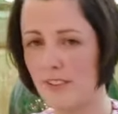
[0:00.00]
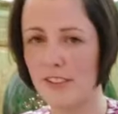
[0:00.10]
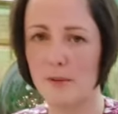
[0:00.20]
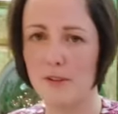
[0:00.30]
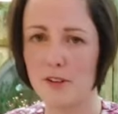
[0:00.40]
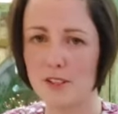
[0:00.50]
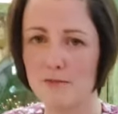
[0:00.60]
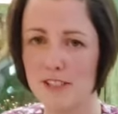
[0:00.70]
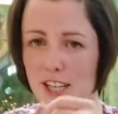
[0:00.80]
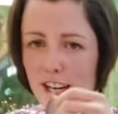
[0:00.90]
think we've got
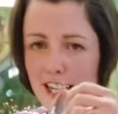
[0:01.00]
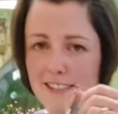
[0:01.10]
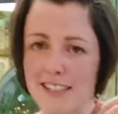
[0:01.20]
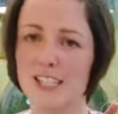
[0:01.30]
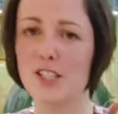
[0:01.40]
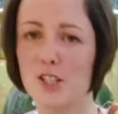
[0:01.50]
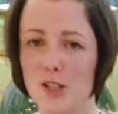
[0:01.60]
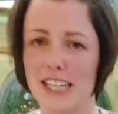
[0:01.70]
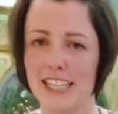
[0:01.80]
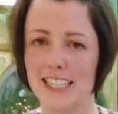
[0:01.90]
some retirees
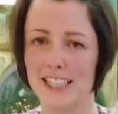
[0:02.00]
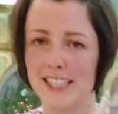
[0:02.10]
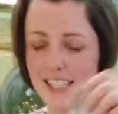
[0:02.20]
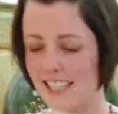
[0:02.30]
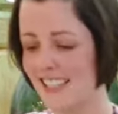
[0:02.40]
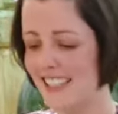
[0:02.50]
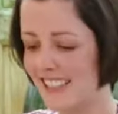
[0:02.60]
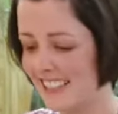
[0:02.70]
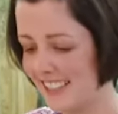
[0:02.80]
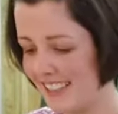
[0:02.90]
joining us.
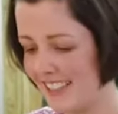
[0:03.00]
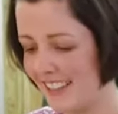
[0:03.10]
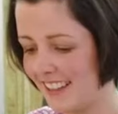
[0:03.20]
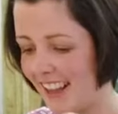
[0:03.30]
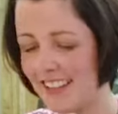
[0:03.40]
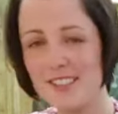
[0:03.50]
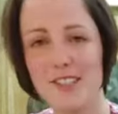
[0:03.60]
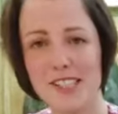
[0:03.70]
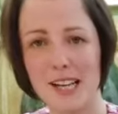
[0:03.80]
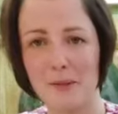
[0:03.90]
That does
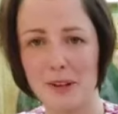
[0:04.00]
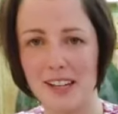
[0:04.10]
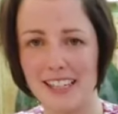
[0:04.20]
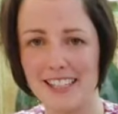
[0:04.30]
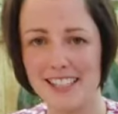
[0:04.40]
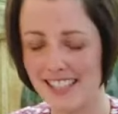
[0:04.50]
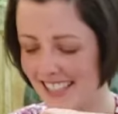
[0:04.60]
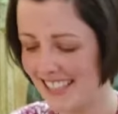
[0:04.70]
sound nice.